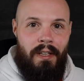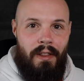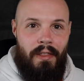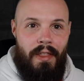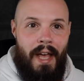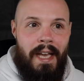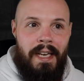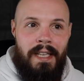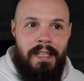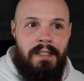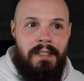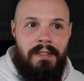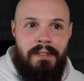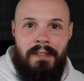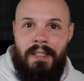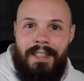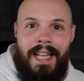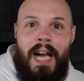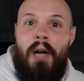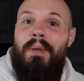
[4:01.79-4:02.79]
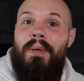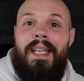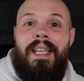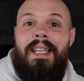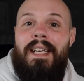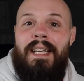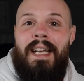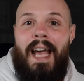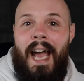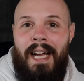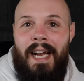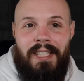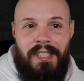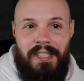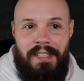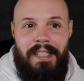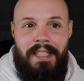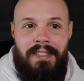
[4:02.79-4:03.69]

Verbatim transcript: That is CloudKit in action.